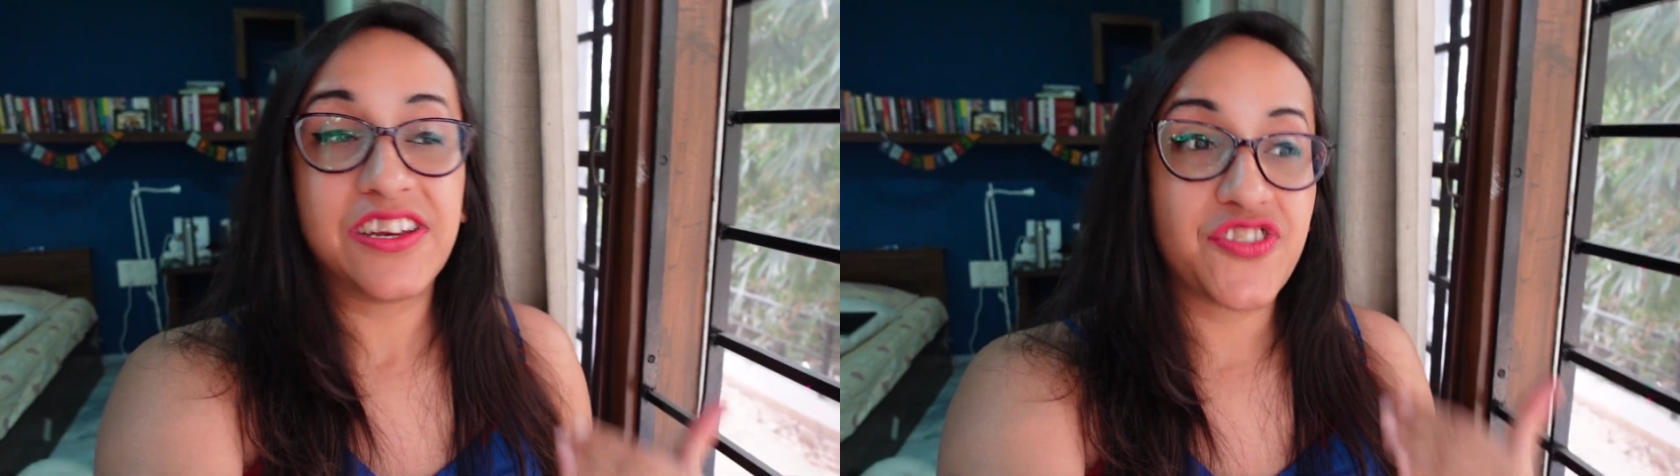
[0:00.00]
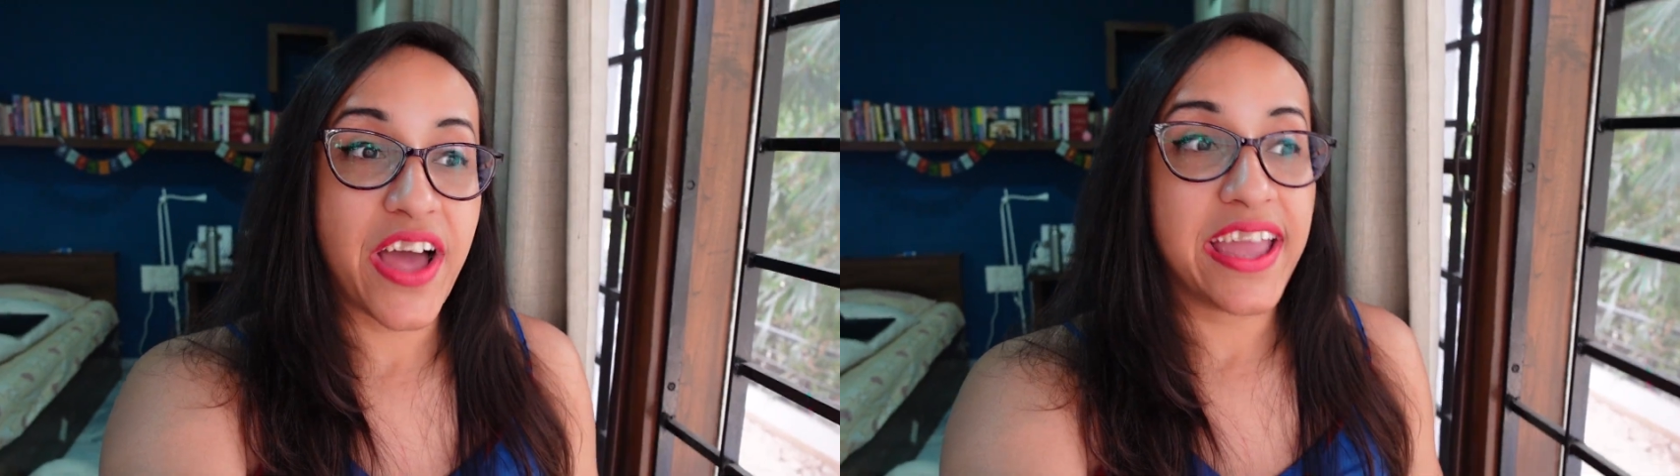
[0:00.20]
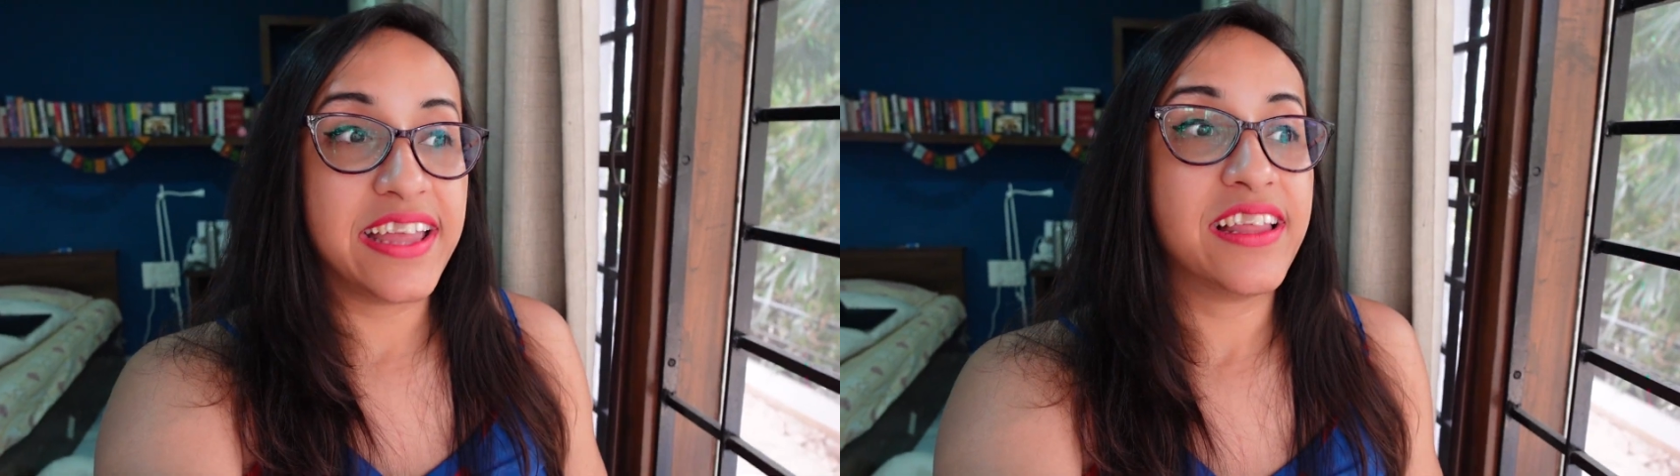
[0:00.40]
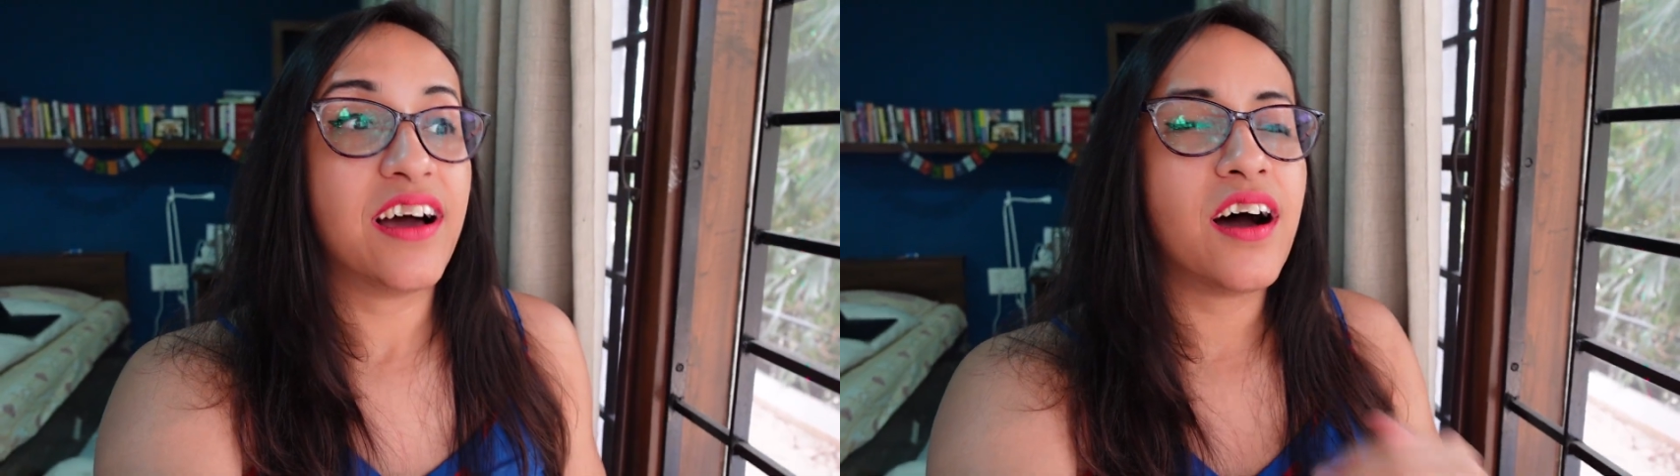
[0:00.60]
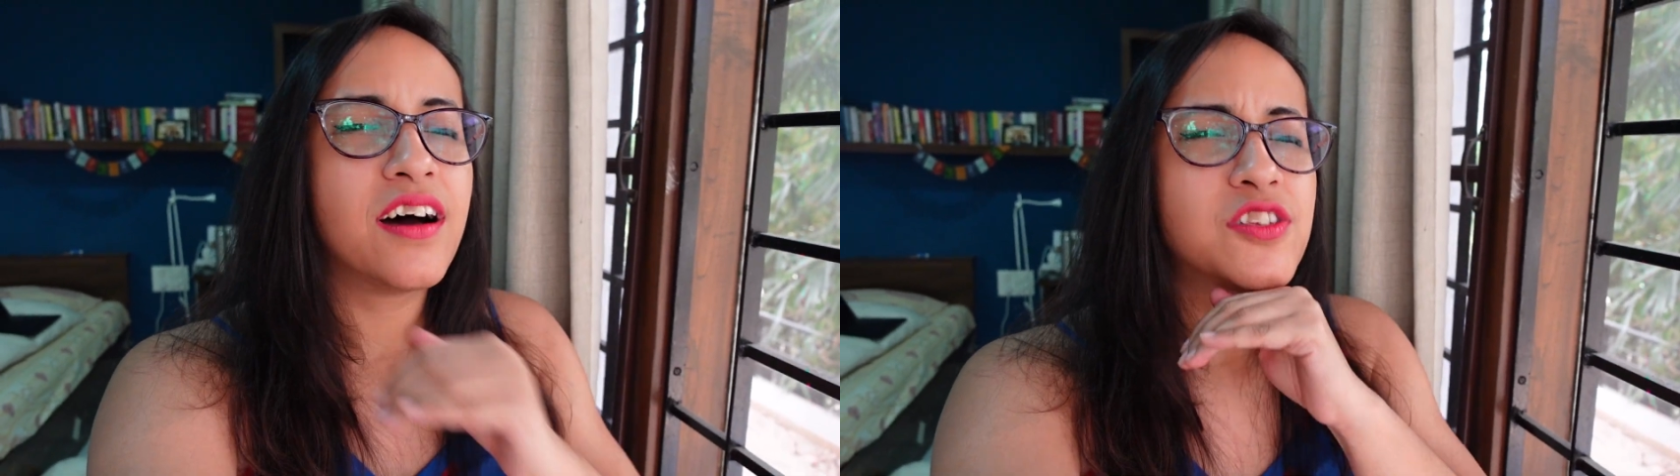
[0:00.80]
tried
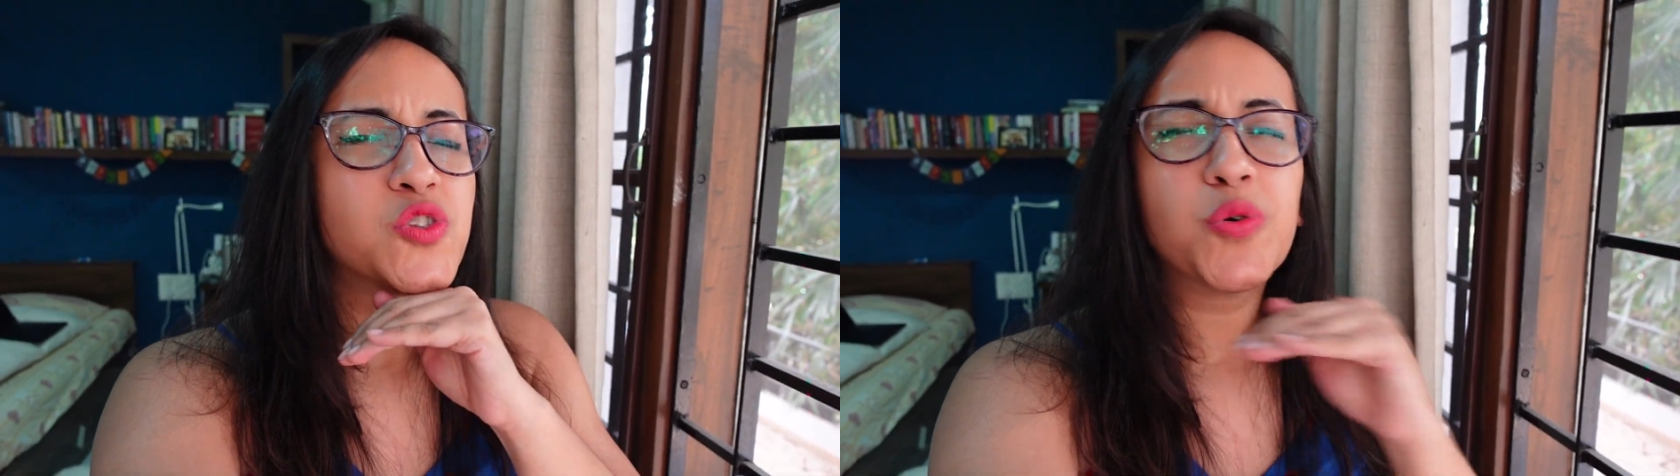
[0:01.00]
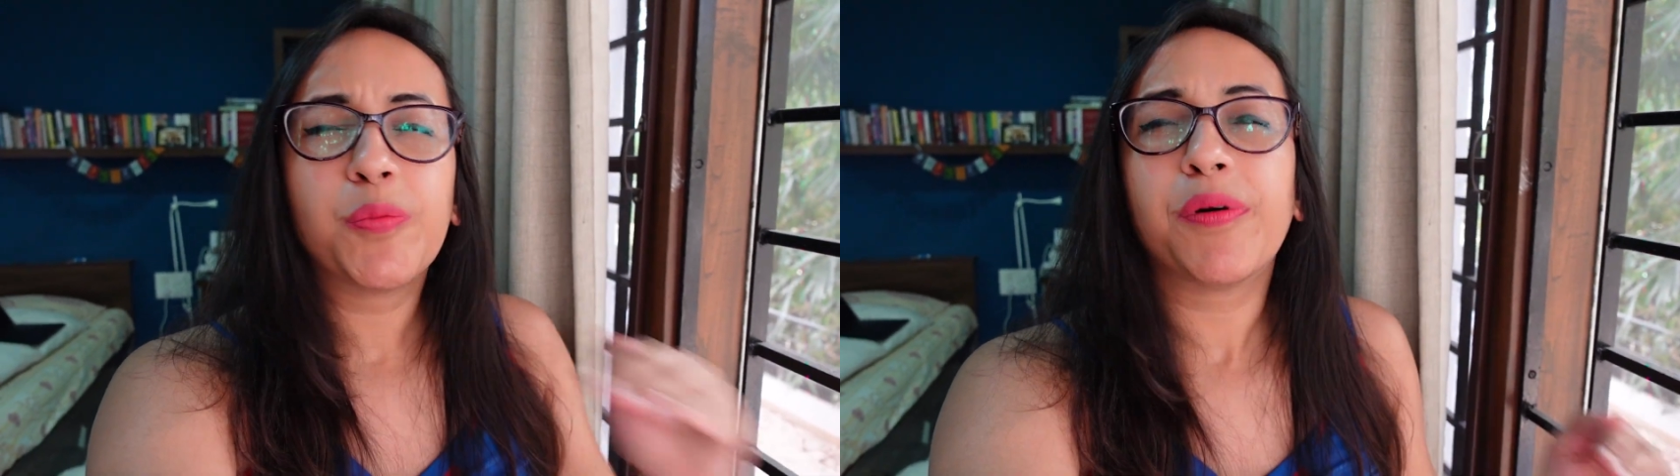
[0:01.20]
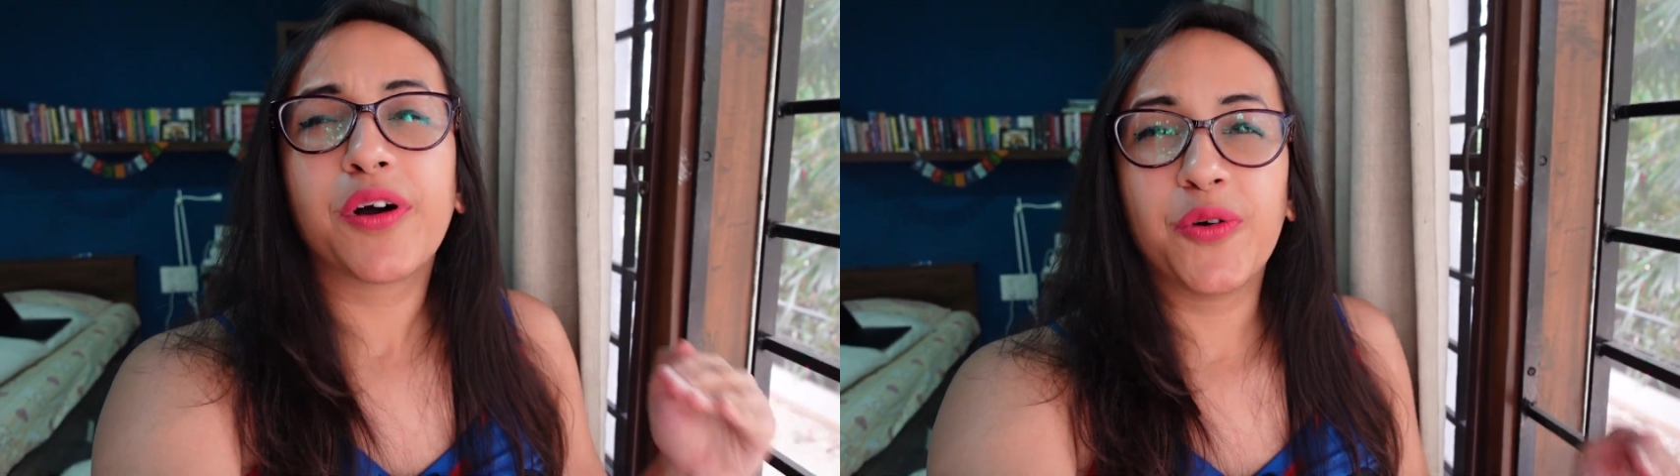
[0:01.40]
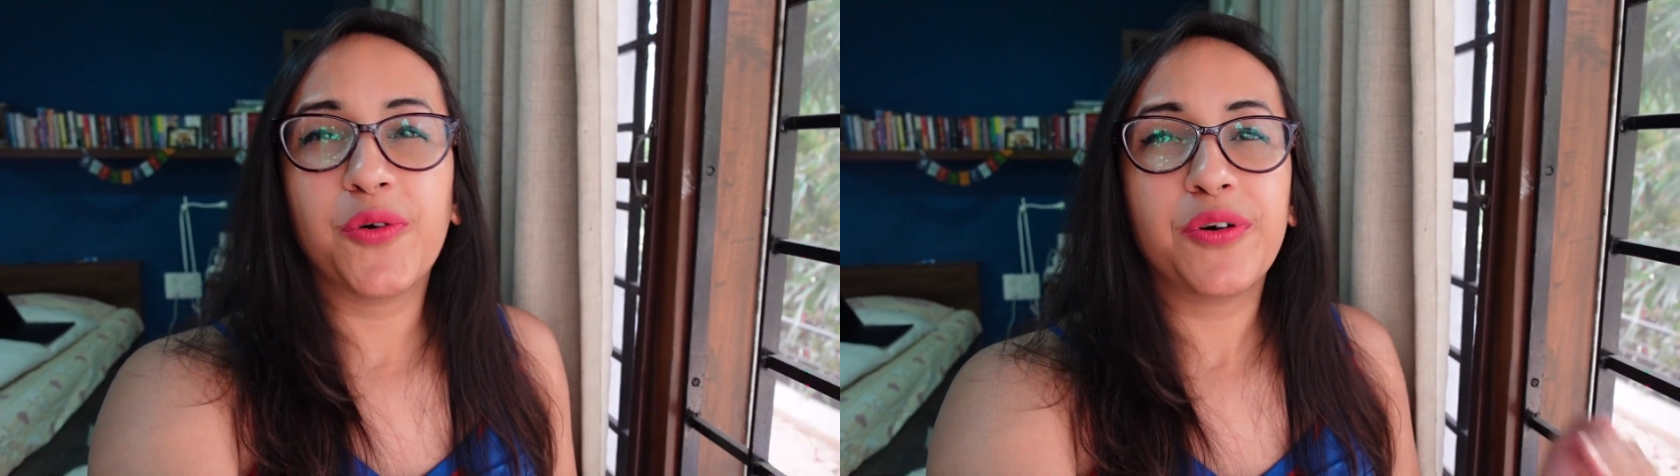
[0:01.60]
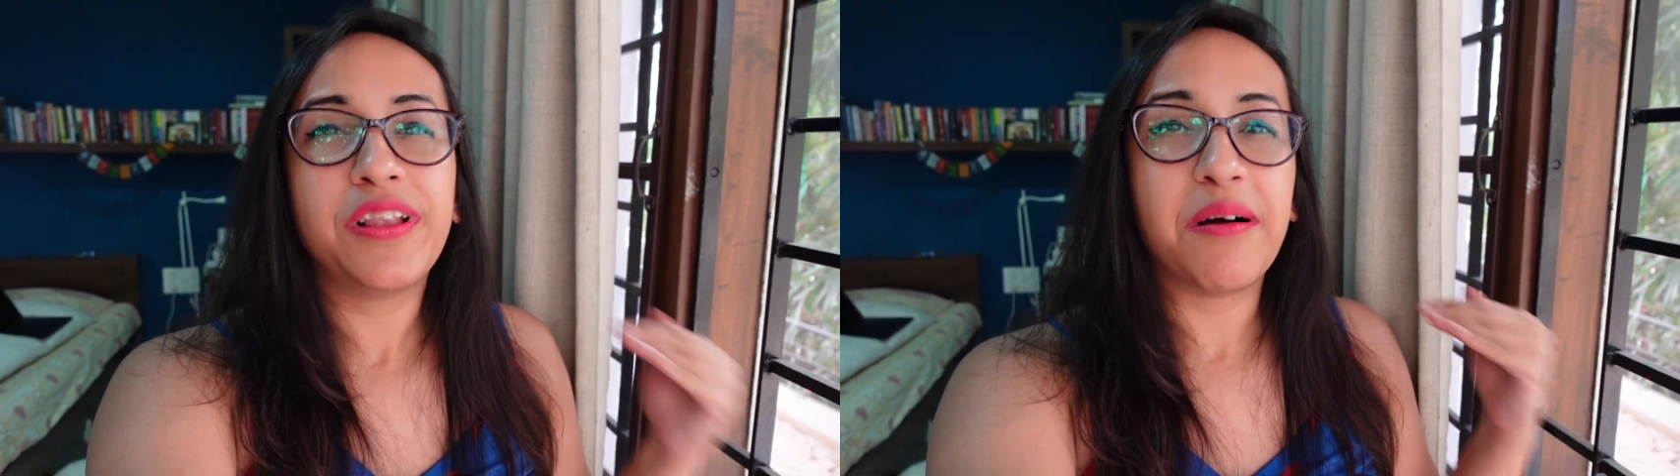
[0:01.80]
a super cool,